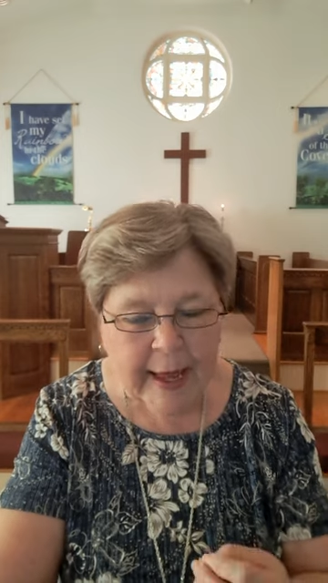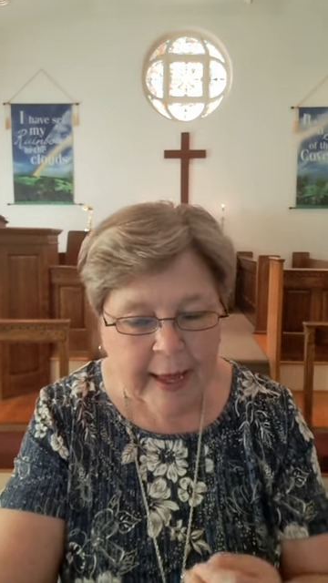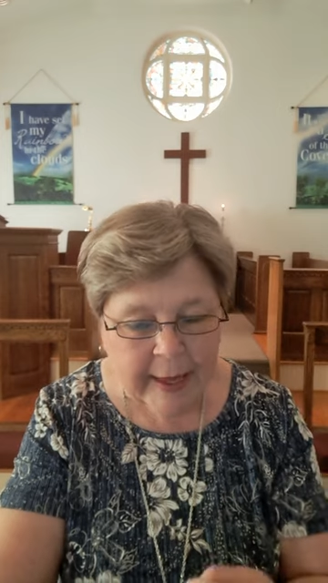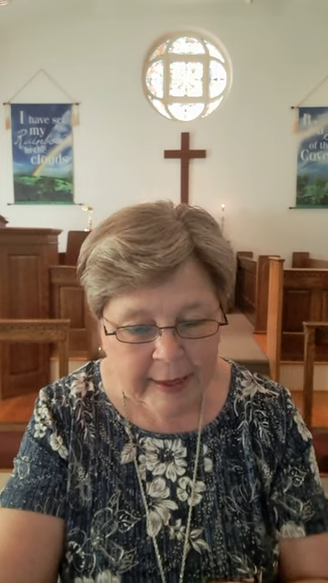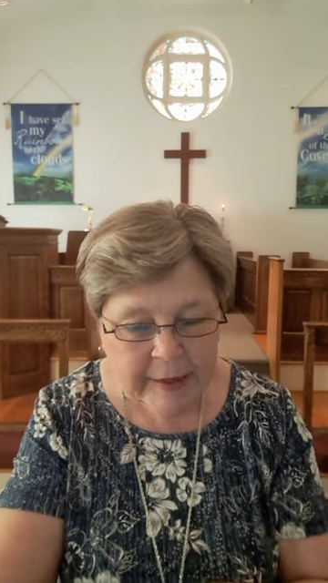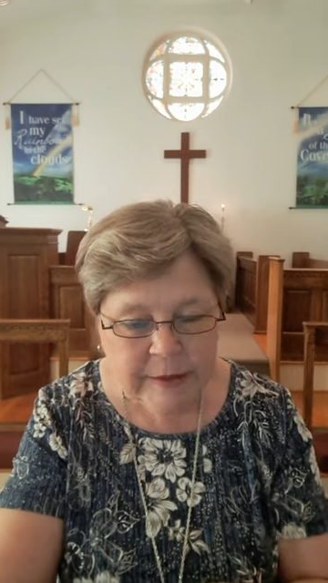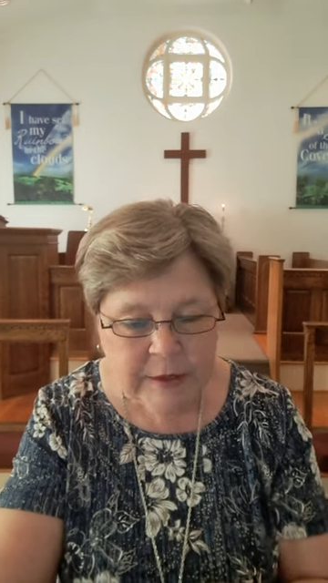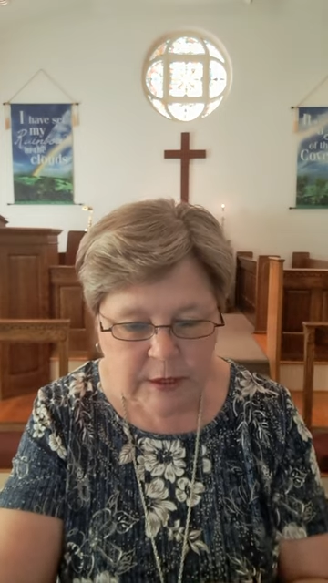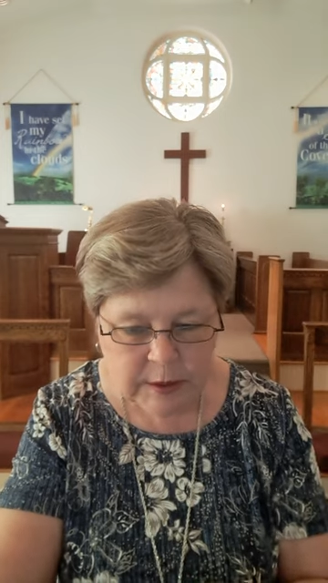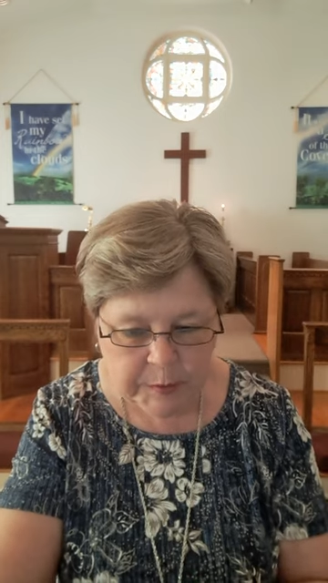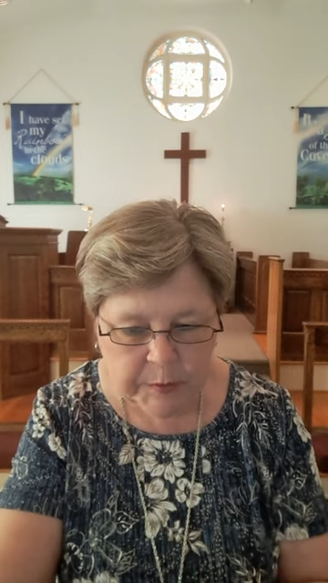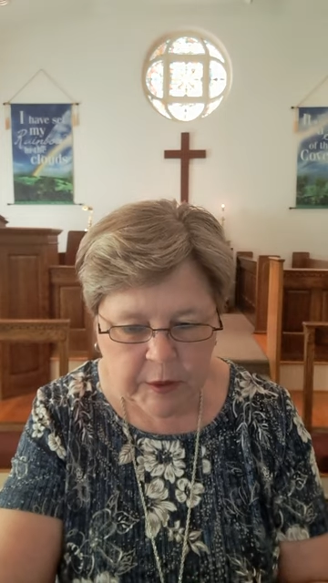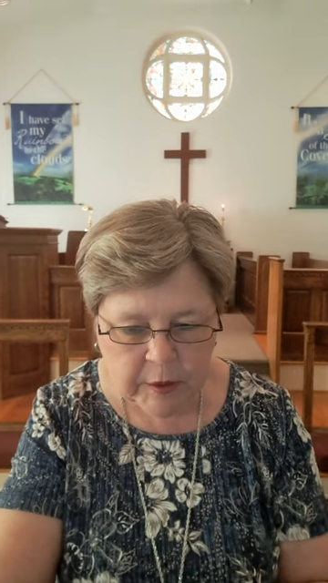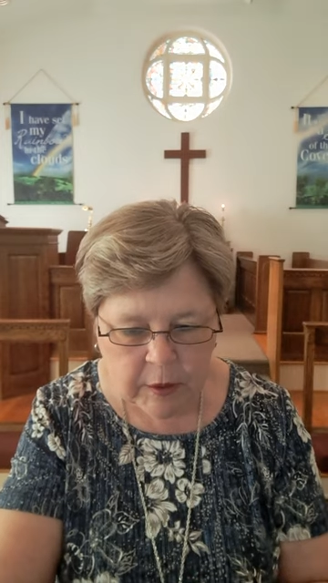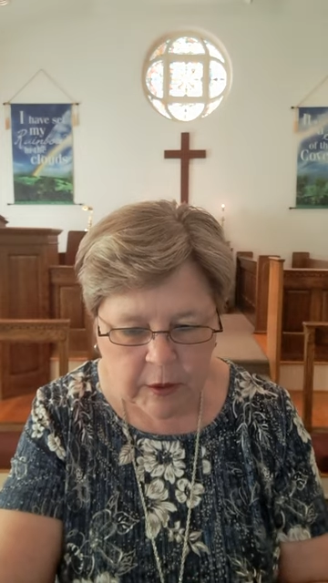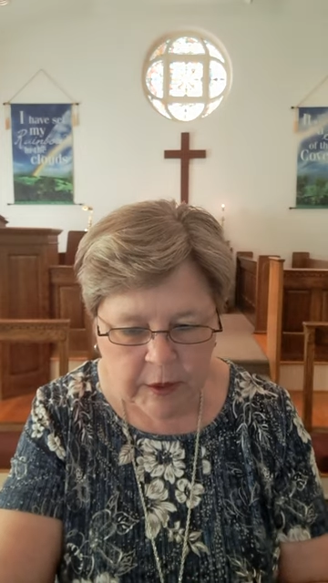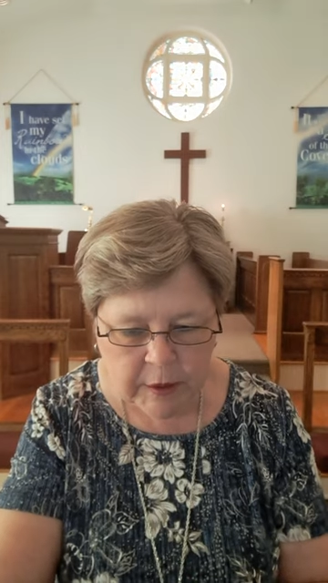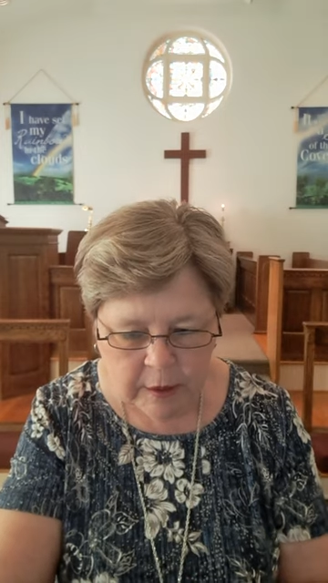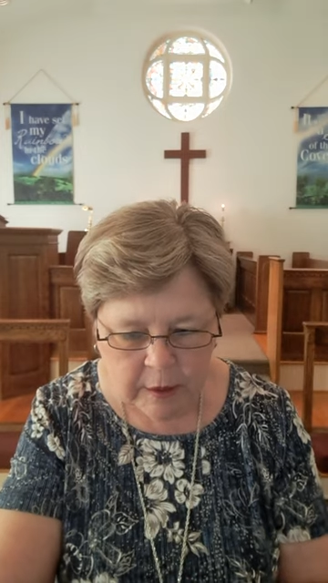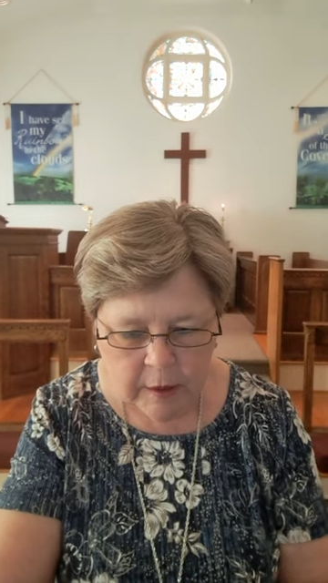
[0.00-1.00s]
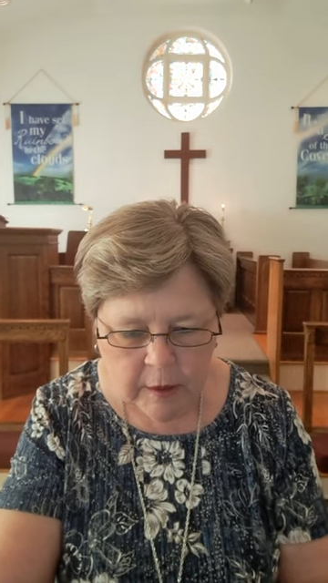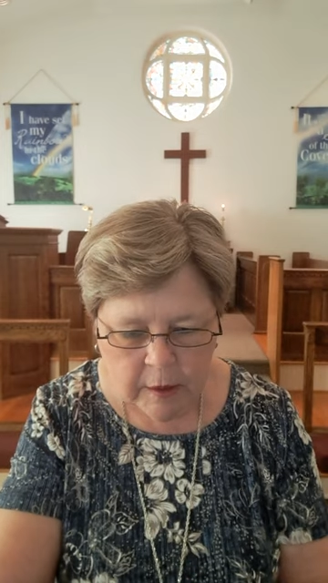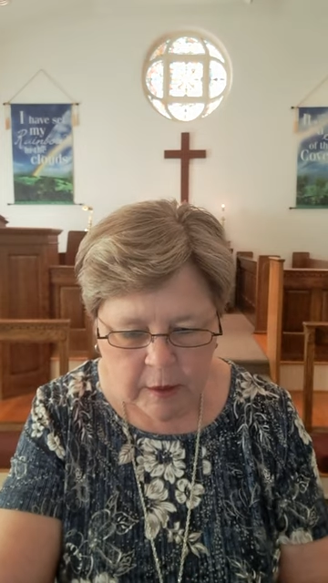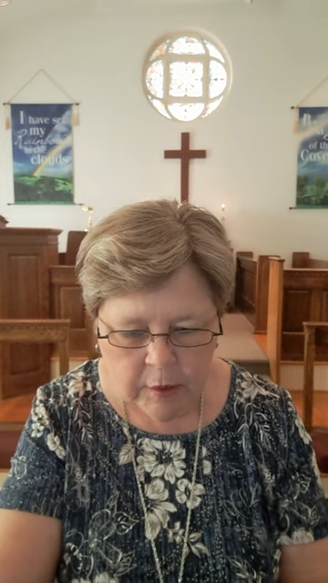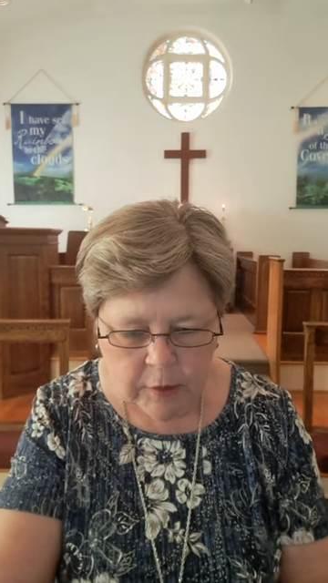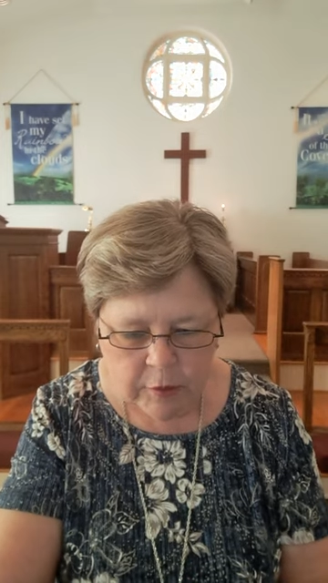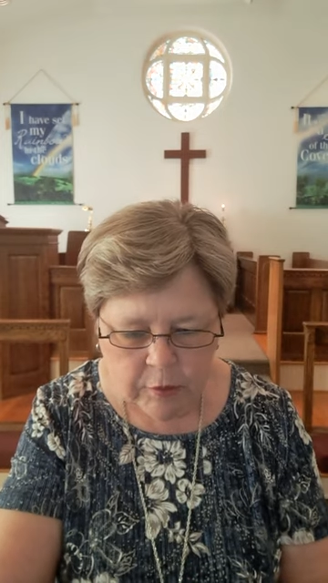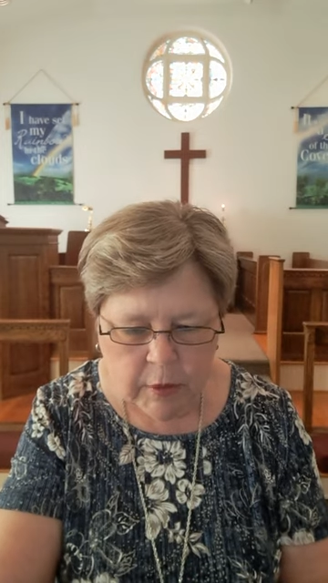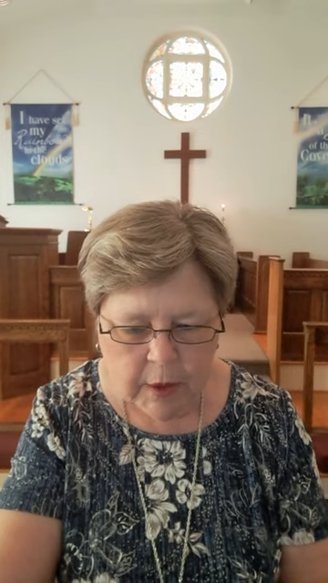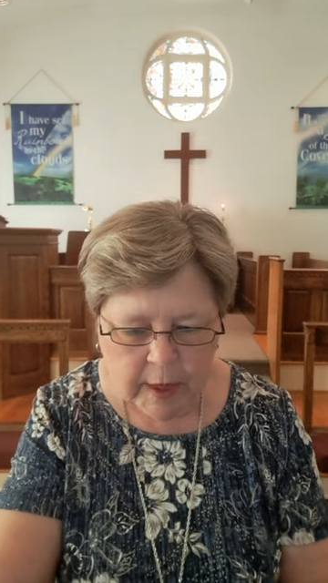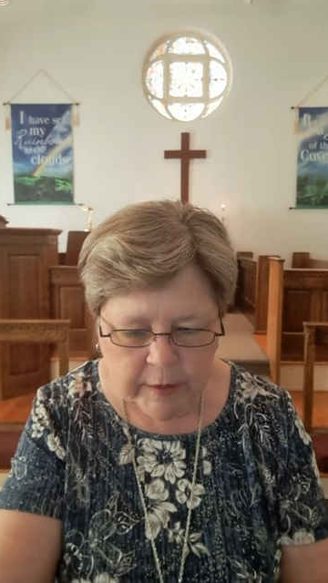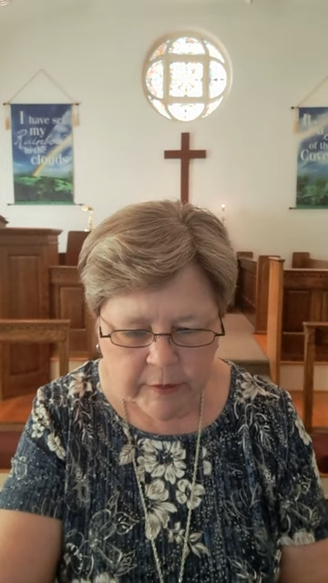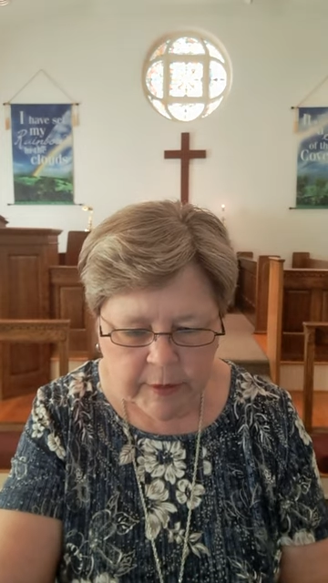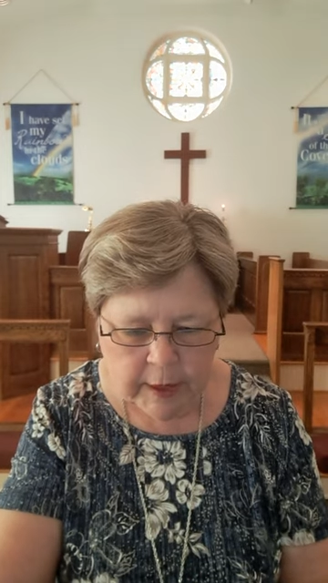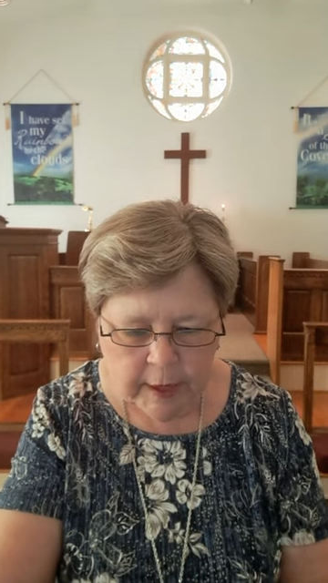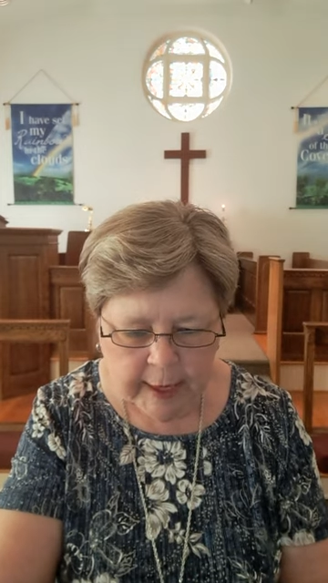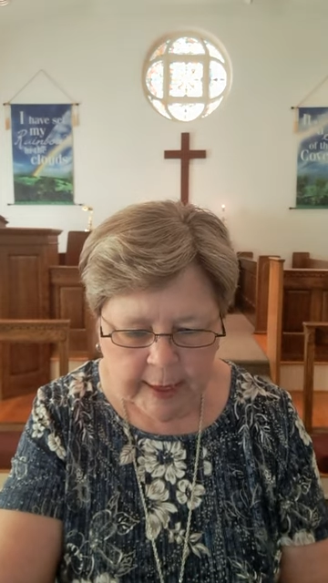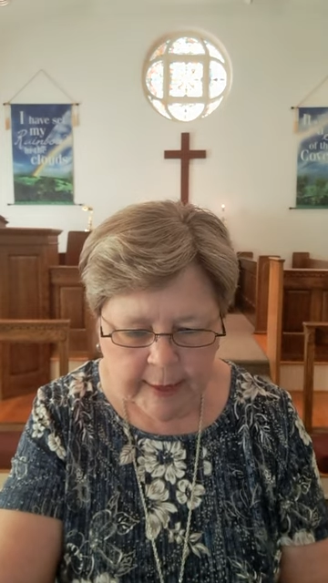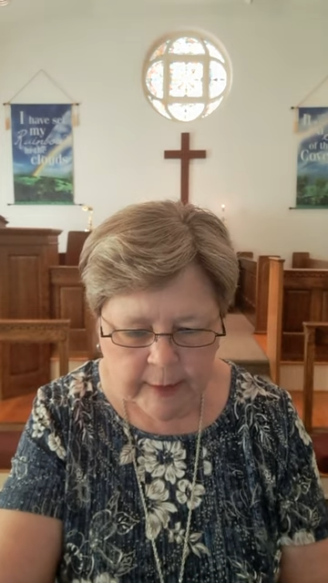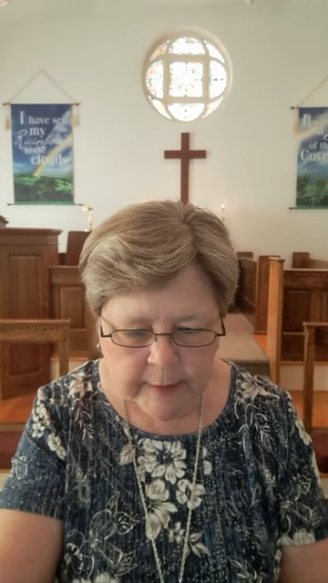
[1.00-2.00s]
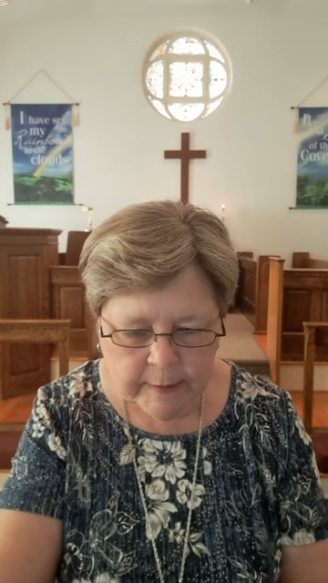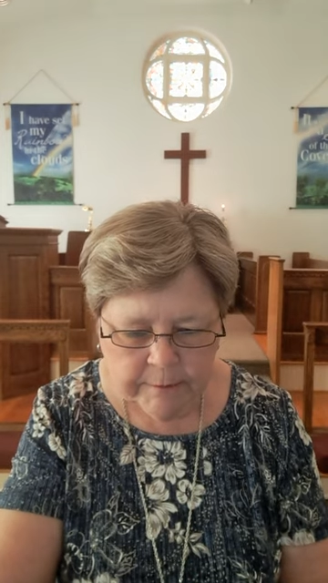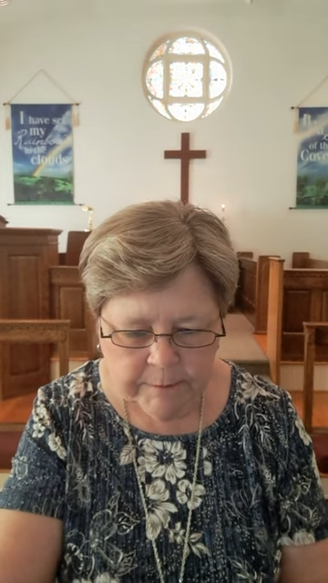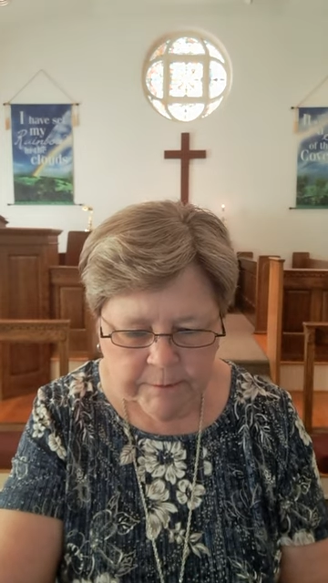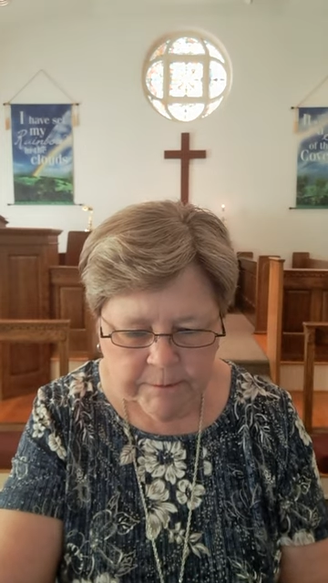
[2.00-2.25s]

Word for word: and spirit throughout the land.